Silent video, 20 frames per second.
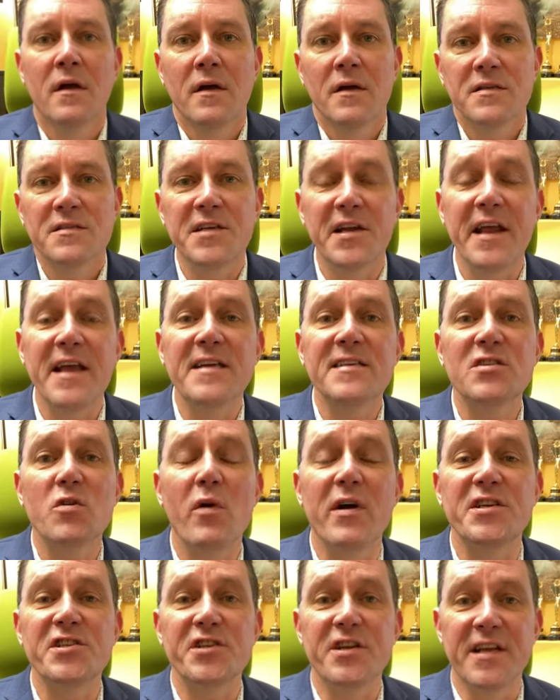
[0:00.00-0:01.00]
Today's
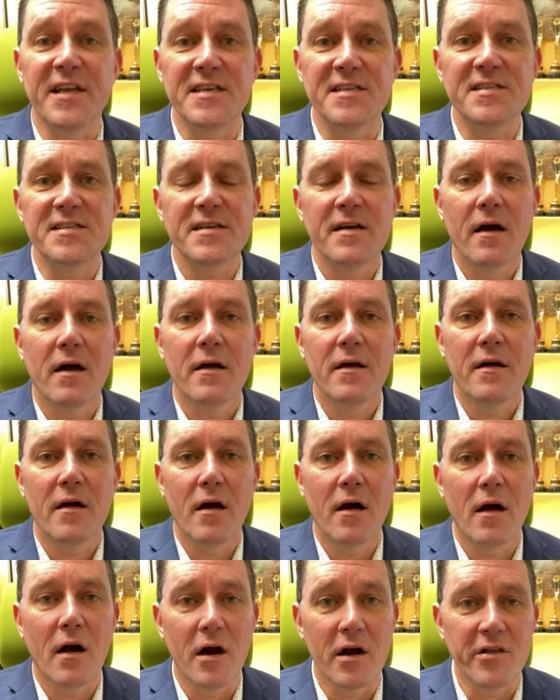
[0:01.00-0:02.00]
question is,
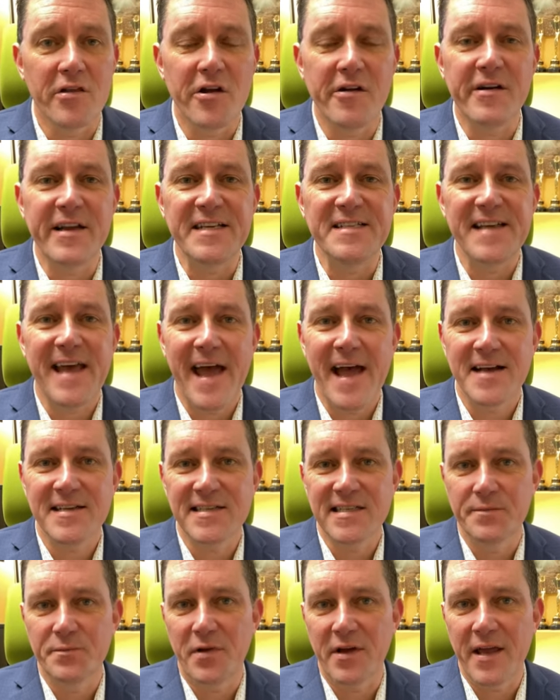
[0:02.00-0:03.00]
are there any
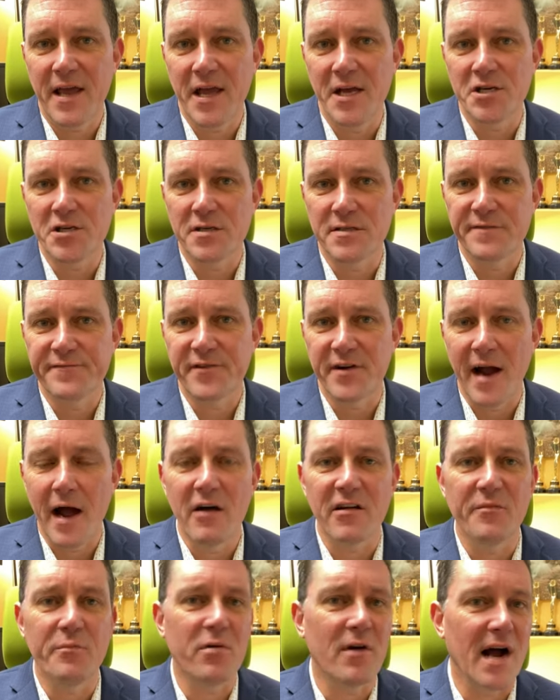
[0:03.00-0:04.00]
tax implications for
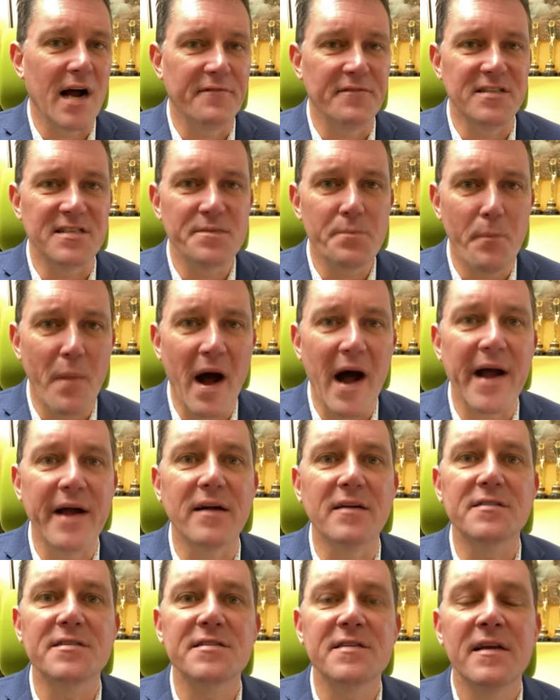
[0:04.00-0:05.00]
out-of-province
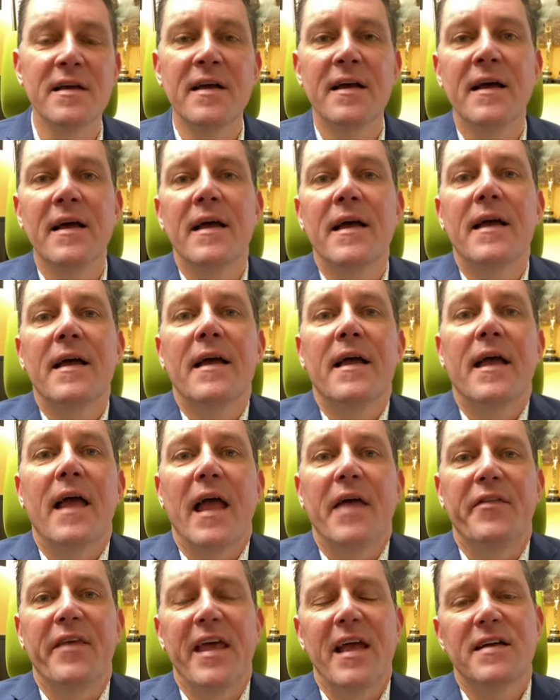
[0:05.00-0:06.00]
buyers?
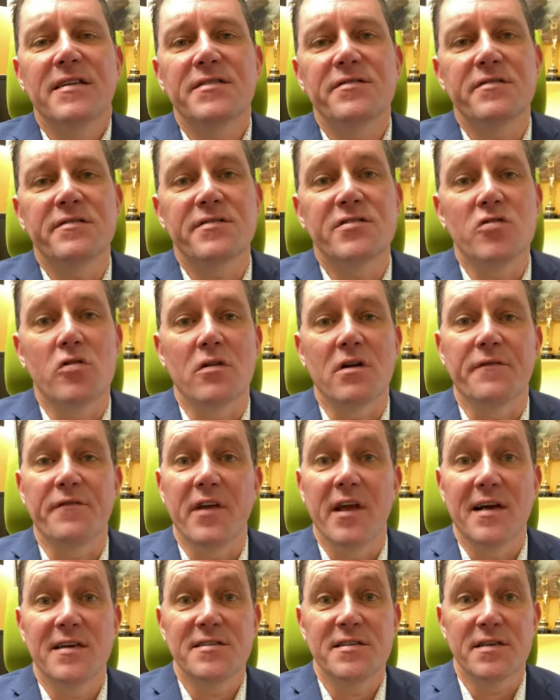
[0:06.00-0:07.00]
And the answer is sort of
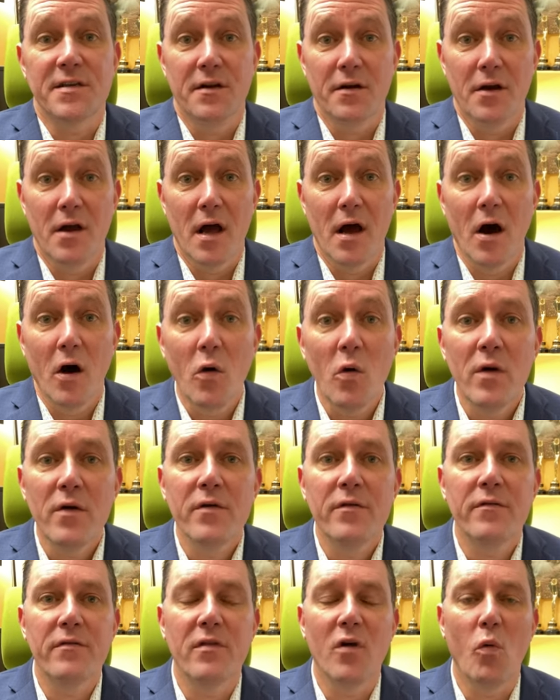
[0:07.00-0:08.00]
yes and no.
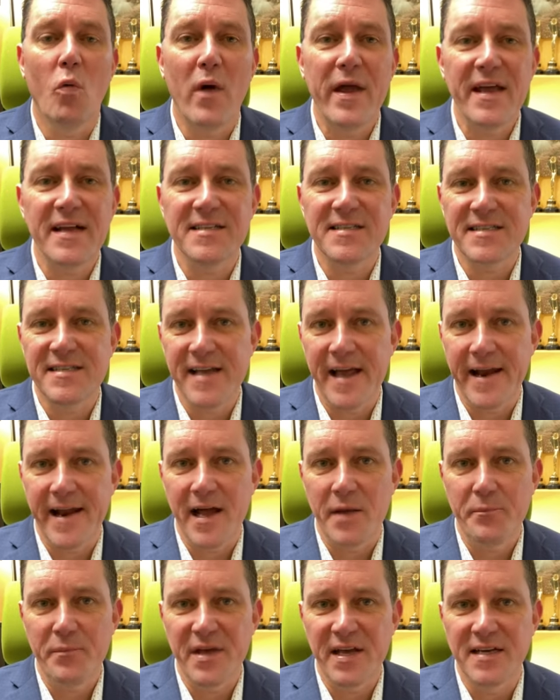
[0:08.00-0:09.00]
The way it's set
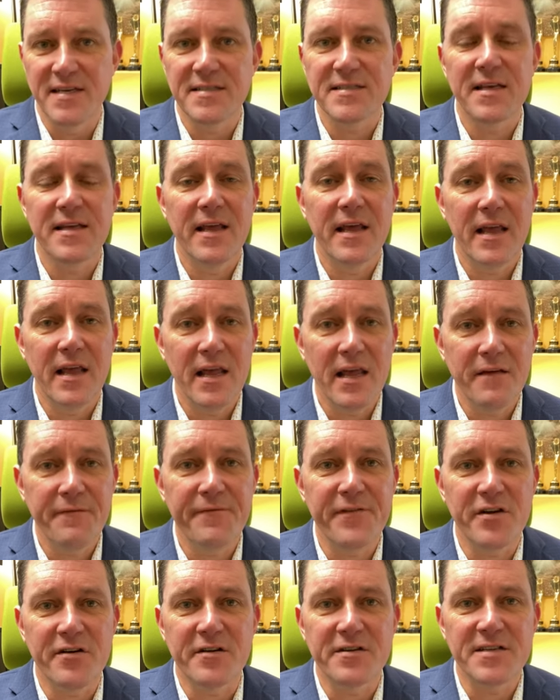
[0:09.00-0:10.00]
up is,
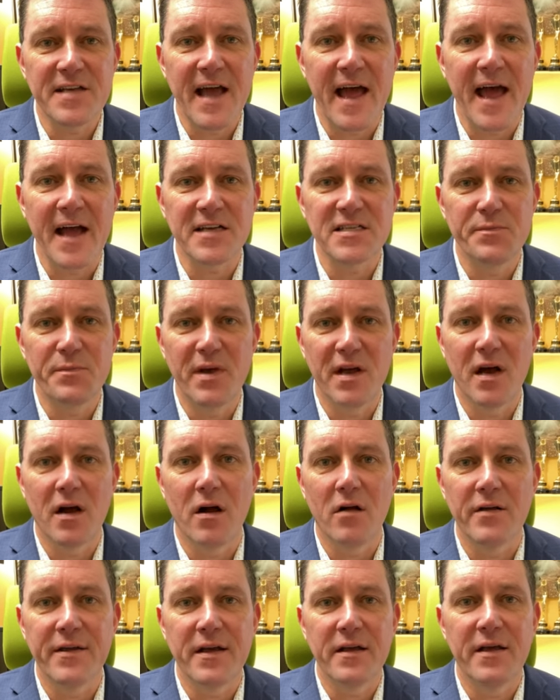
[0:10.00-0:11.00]
if your tax
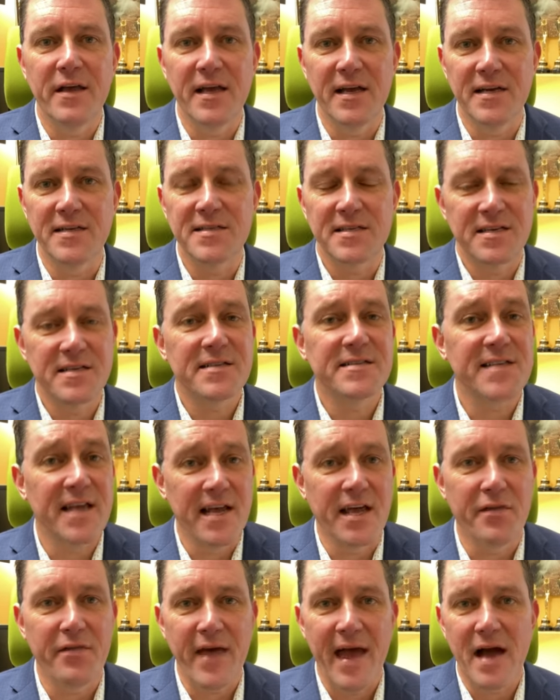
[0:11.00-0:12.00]
bill is, say,
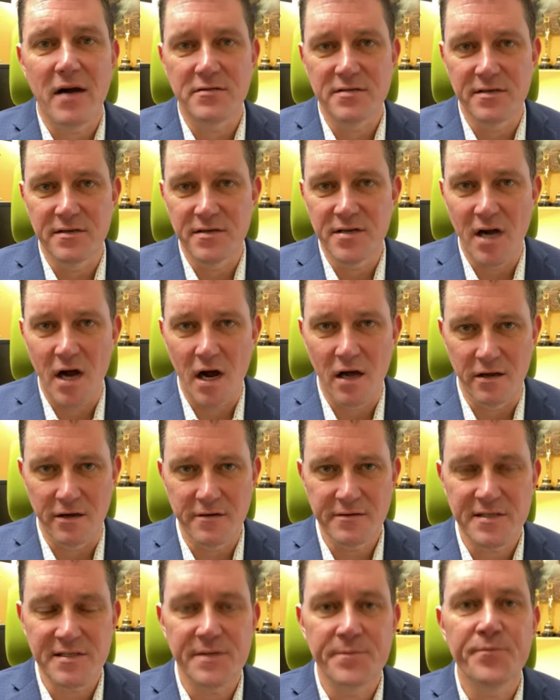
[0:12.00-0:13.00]

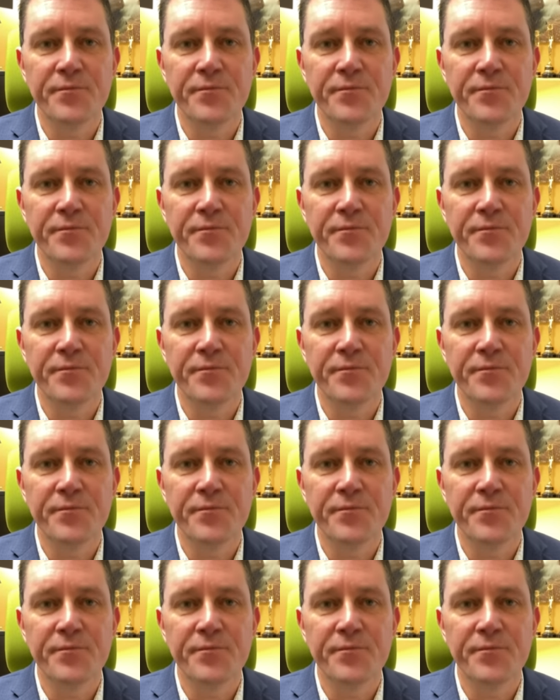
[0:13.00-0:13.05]
$1,000,